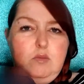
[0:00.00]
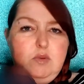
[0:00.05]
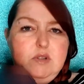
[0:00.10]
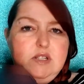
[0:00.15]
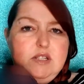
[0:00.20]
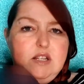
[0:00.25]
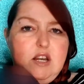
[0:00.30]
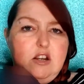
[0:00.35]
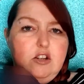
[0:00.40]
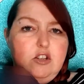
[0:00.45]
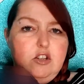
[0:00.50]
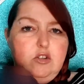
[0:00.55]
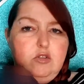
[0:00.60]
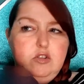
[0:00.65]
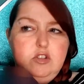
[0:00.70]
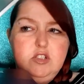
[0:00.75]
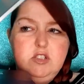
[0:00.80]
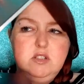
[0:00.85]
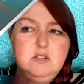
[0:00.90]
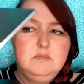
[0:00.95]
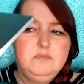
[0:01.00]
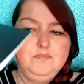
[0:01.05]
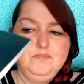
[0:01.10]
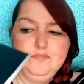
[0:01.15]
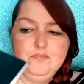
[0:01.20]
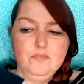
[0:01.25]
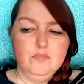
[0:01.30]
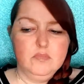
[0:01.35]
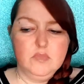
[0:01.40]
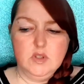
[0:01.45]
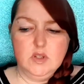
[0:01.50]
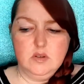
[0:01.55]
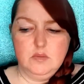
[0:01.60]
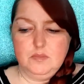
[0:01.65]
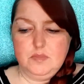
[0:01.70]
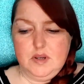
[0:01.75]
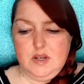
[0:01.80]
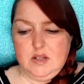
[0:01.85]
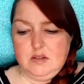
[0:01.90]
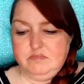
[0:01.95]
would start to loosen,
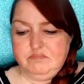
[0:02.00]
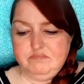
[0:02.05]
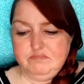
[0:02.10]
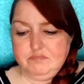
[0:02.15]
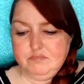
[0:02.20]
but,